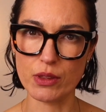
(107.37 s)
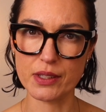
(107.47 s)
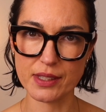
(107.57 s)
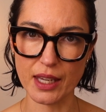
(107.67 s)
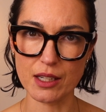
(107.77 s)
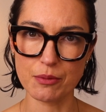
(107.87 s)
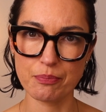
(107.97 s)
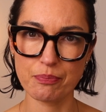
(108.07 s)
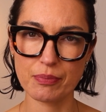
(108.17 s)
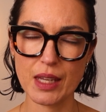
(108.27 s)
the skin.
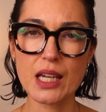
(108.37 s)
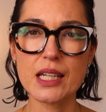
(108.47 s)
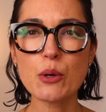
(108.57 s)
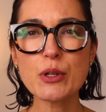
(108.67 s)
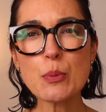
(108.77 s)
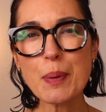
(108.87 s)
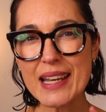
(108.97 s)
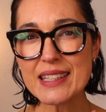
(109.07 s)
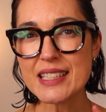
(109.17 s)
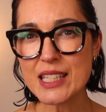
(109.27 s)
Now, when you
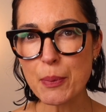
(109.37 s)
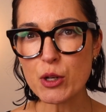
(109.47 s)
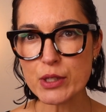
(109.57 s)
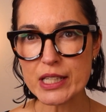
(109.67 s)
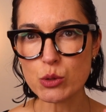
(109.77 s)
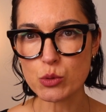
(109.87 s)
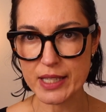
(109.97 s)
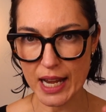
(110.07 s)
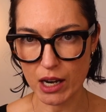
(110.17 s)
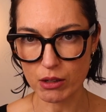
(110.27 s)
place the tip of your needle
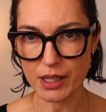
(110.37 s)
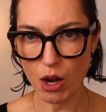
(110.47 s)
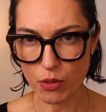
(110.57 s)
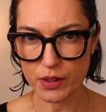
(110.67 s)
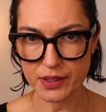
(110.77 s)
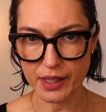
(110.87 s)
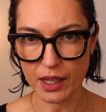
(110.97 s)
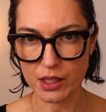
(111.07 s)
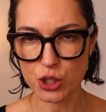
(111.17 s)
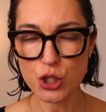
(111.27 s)
down on the skin,